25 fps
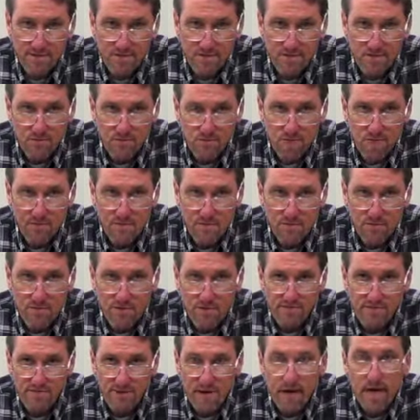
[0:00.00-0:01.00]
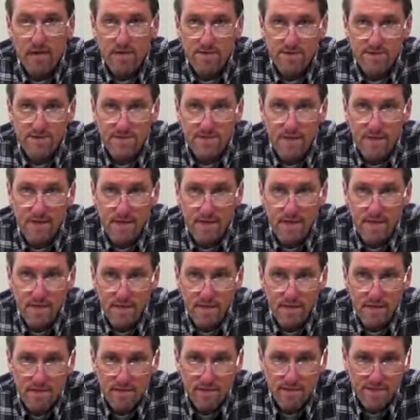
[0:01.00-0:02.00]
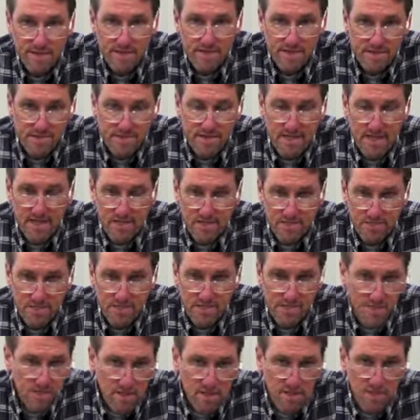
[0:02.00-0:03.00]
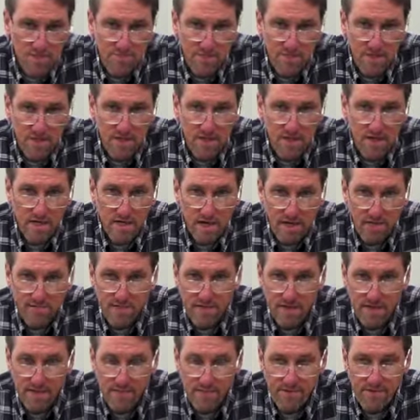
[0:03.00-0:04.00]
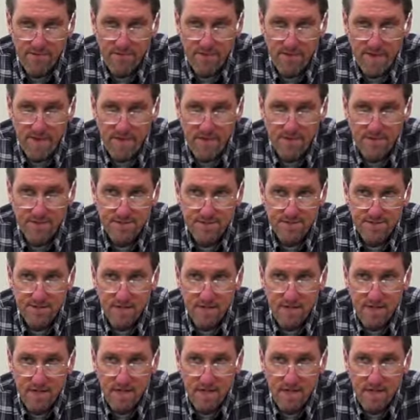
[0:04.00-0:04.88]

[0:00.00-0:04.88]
So the one thing we found is that the distance has to be significant enough that it provides